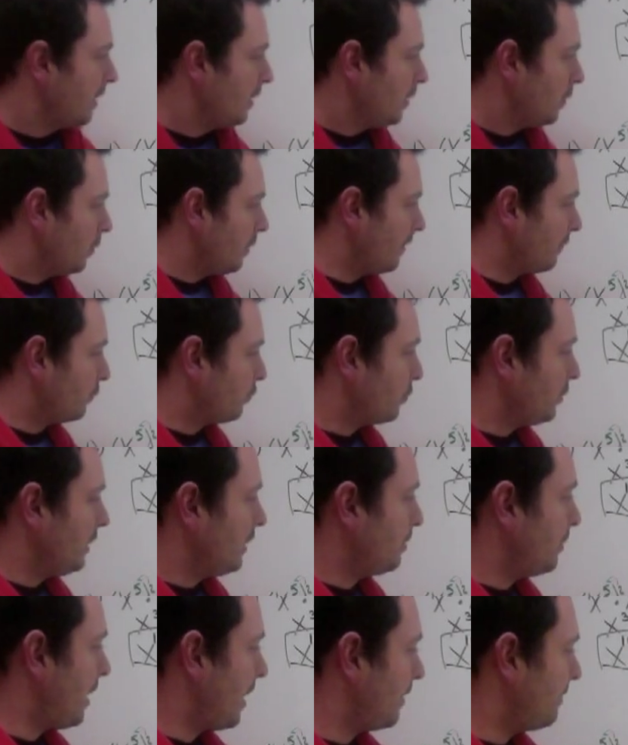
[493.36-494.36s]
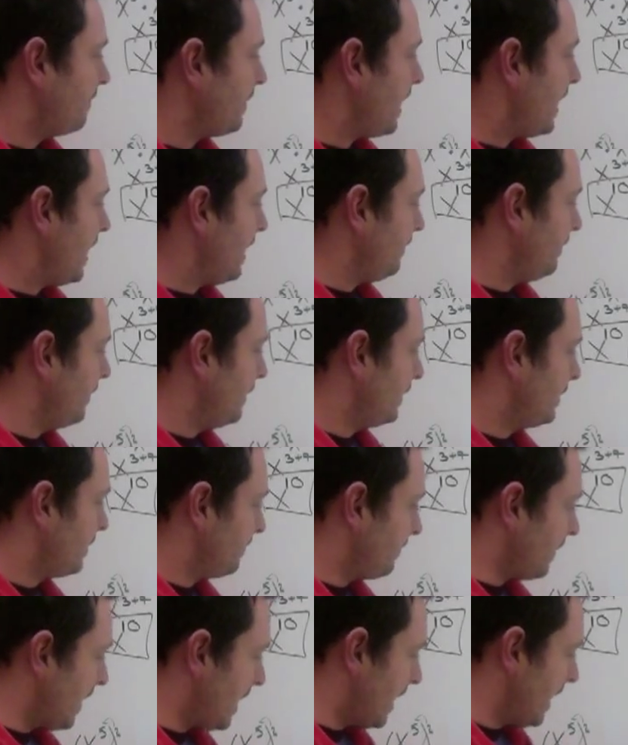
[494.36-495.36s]
We have 3 to the power of 5,
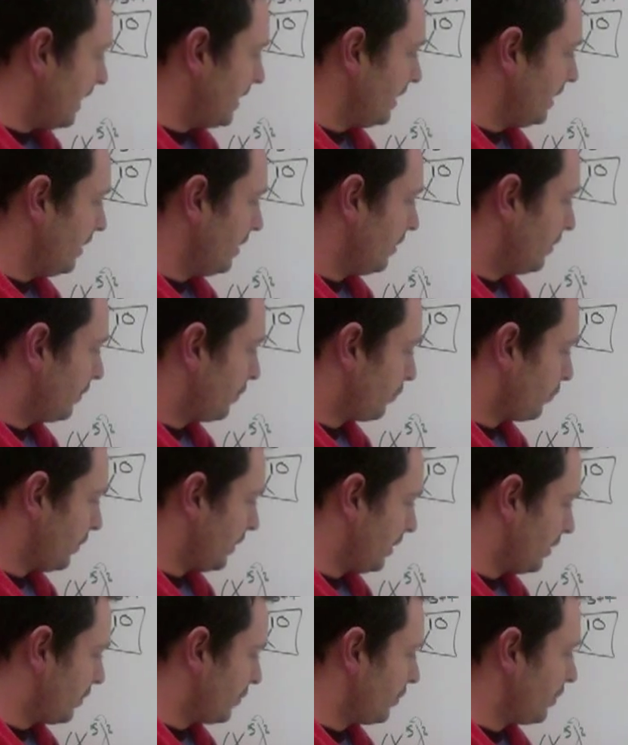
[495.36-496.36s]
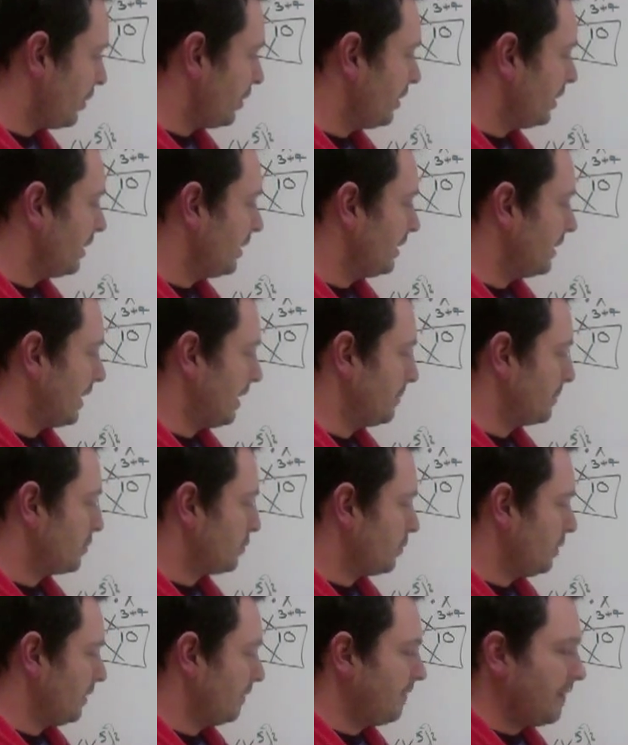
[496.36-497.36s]
divide 3 to the third times
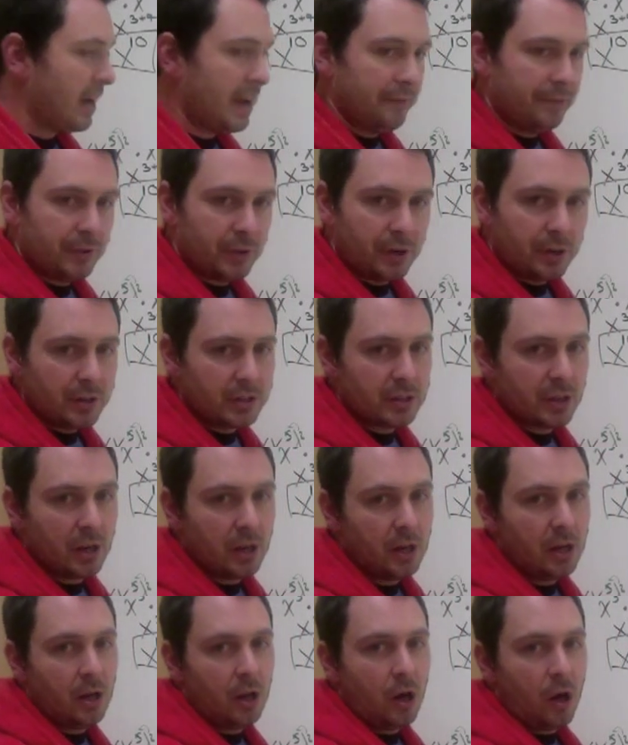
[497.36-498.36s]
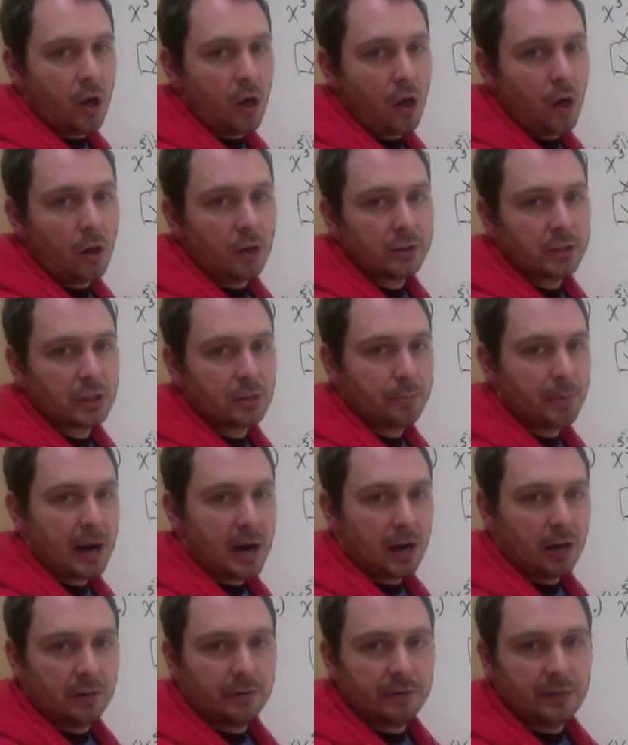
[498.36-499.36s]
3 to 5 thirds, all to the
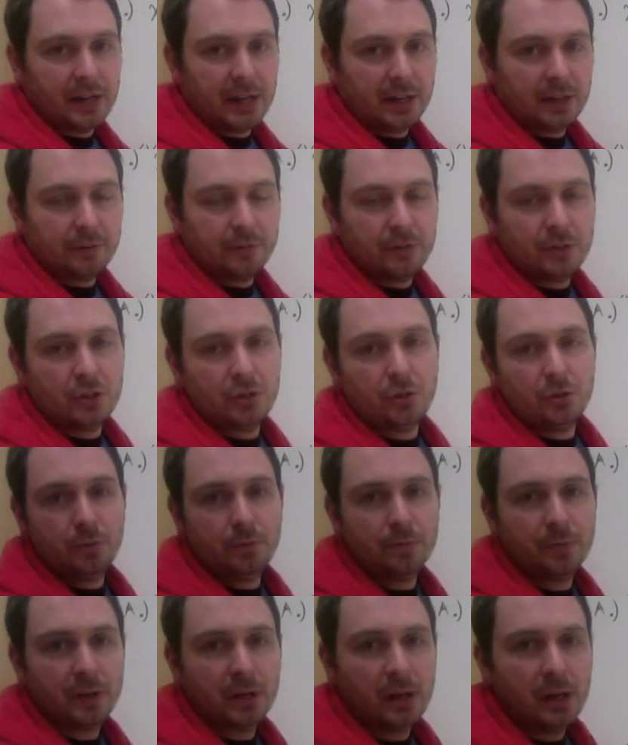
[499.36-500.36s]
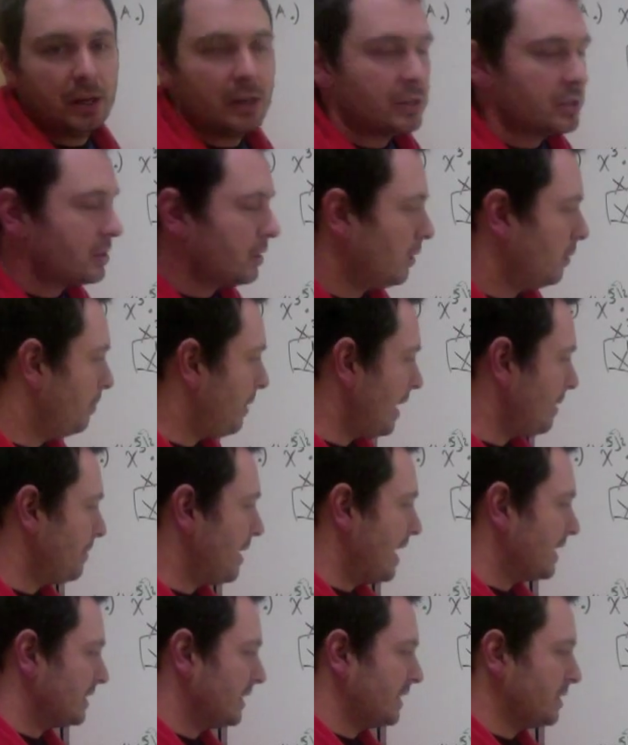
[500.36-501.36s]
power of negative 2. So
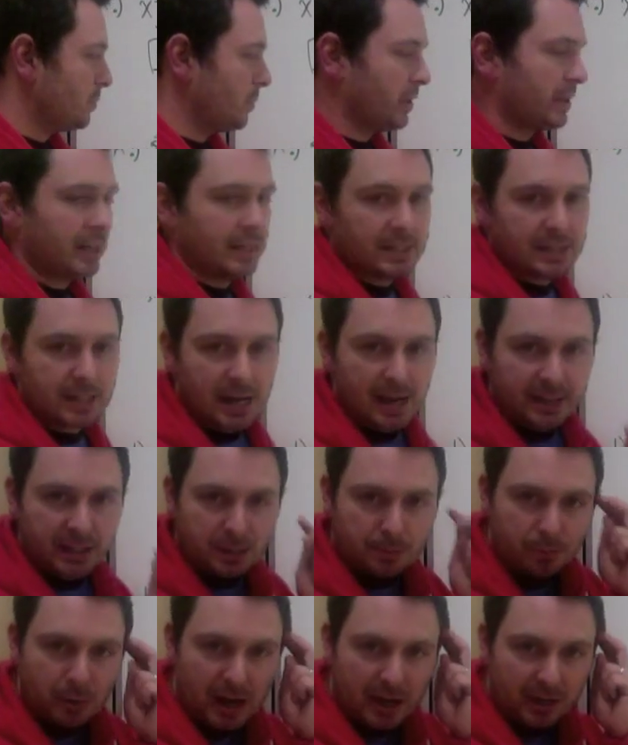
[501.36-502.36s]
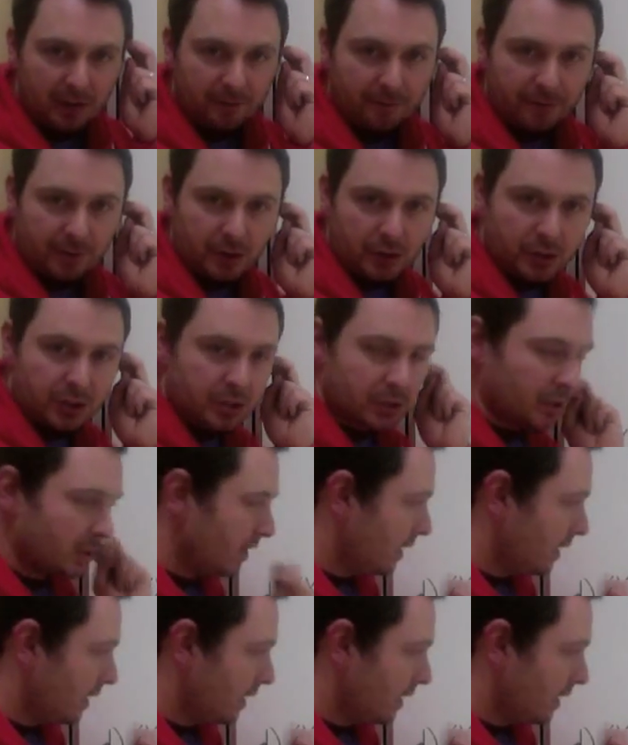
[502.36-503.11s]
BEDMAS, let's work inside this bracket first.